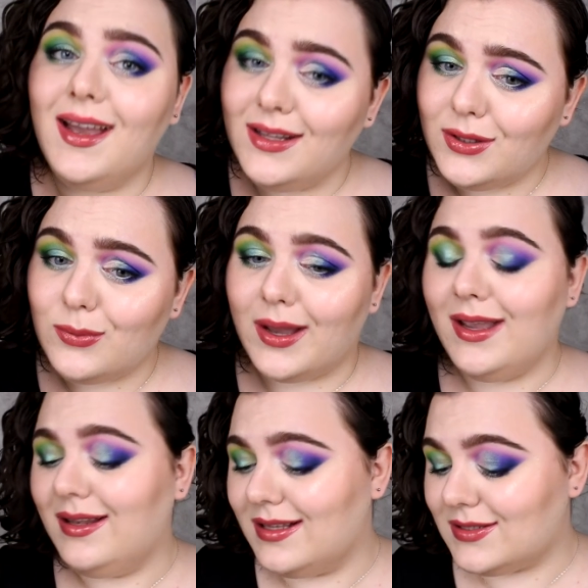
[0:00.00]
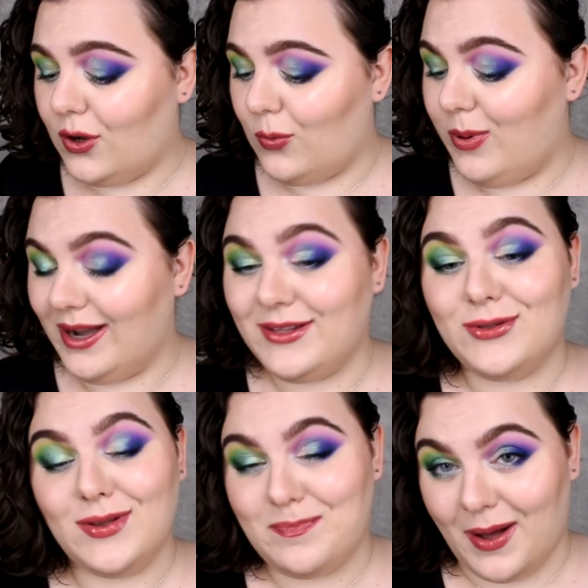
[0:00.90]
Anyway, let's go back
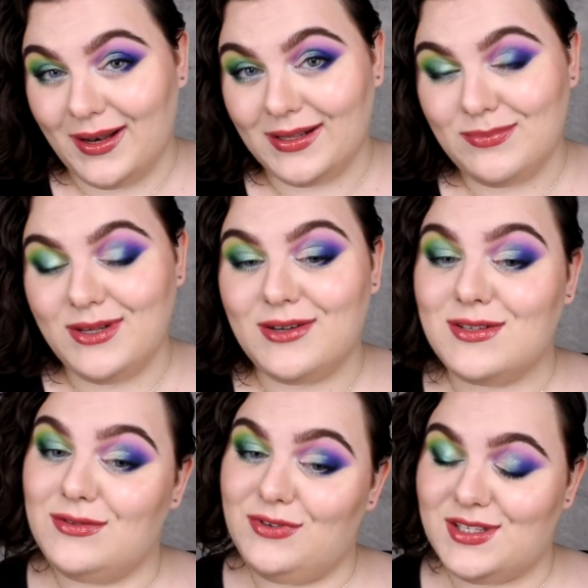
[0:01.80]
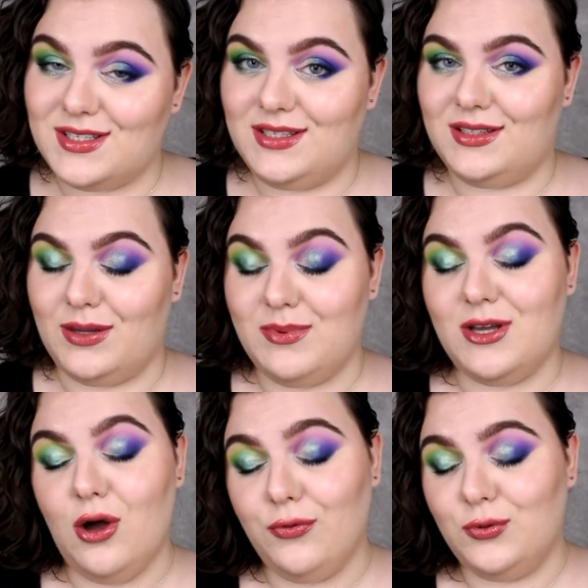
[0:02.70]
to the palette, because this is the topic
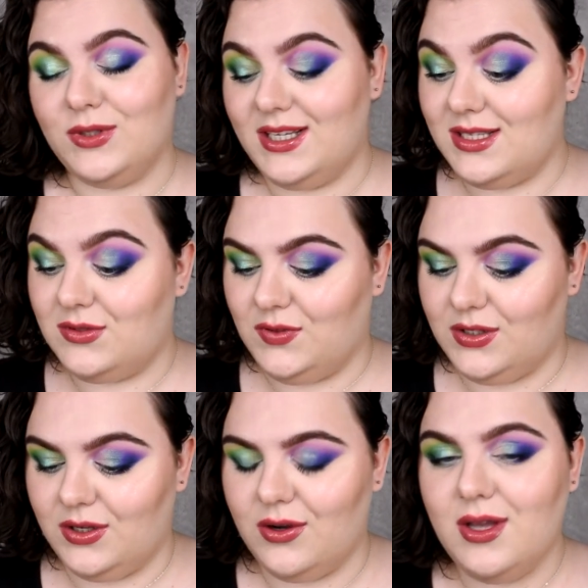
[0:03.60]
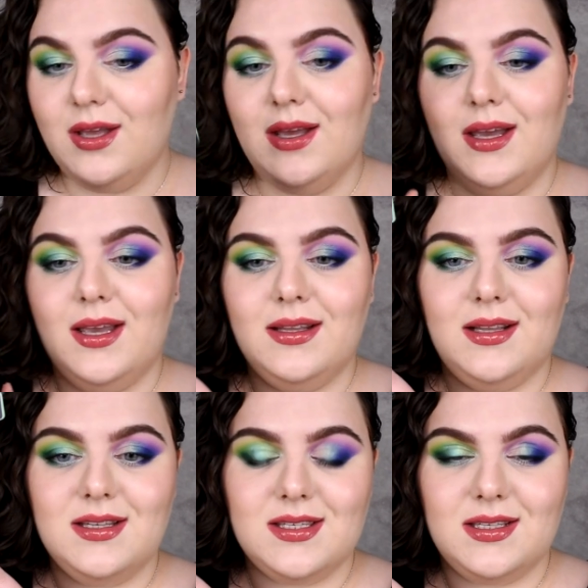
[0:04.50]
of today's video. And
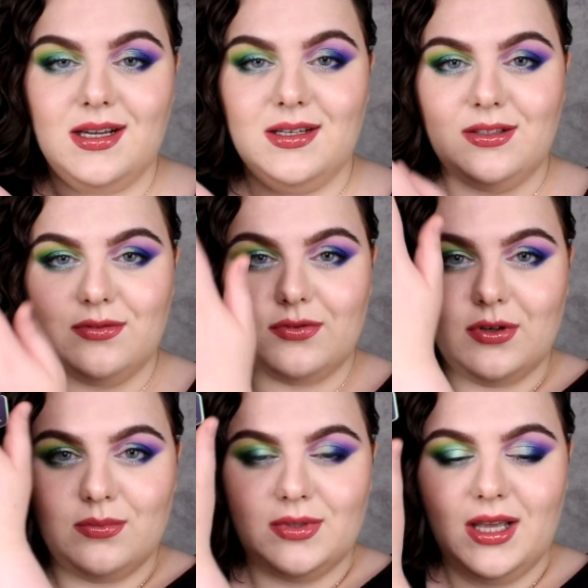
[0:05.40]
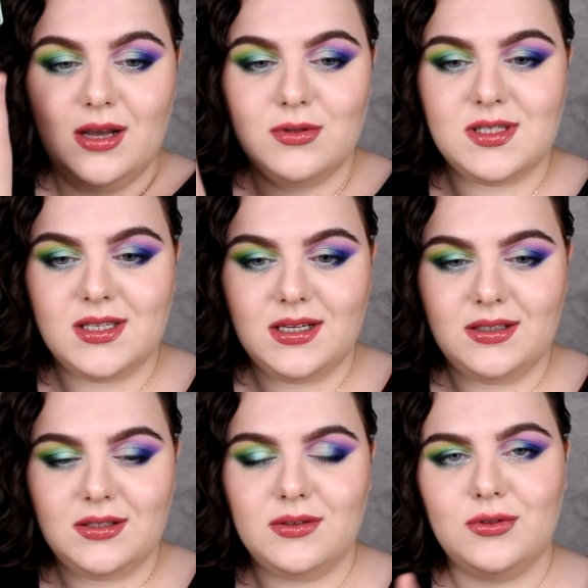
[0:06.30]
let's start from the outside
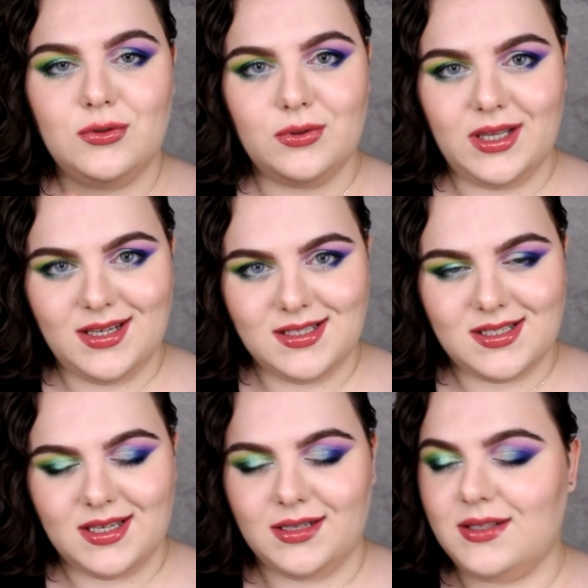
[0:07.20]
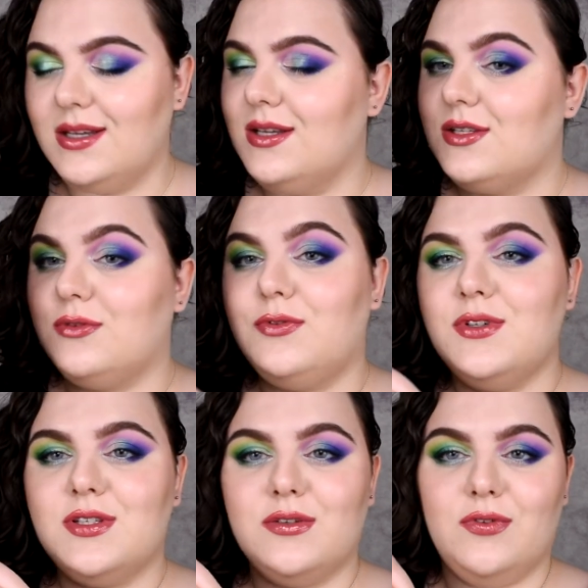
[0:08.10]
to the inside. So
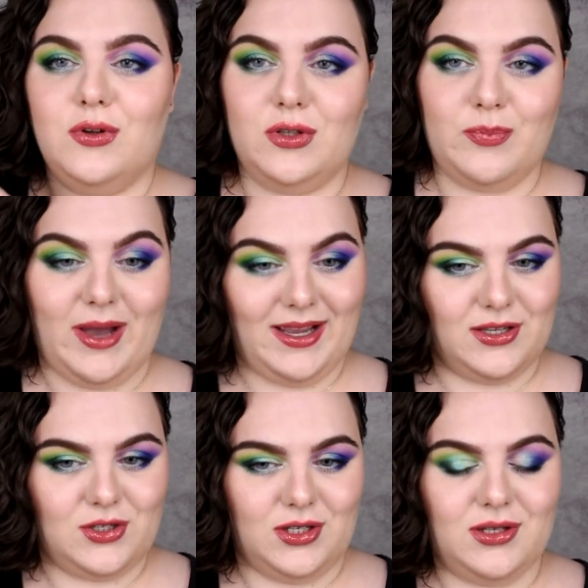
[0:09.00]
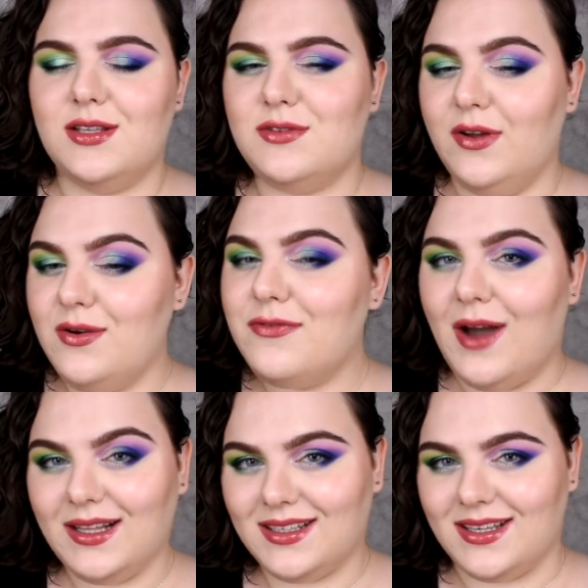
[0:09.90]
first of all, the packaging. It's very
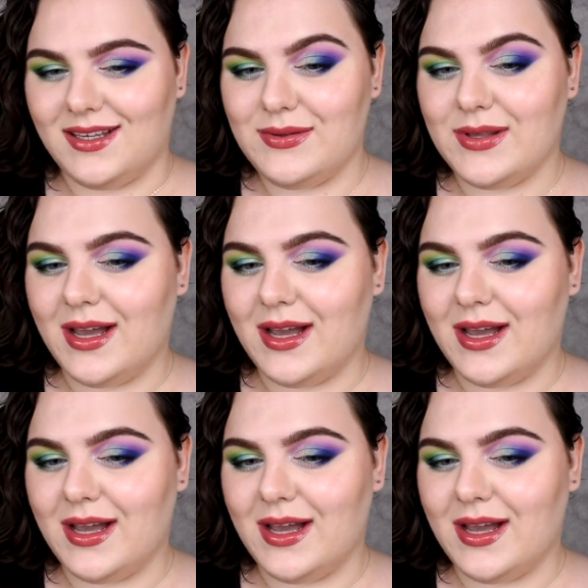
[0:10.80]
funky.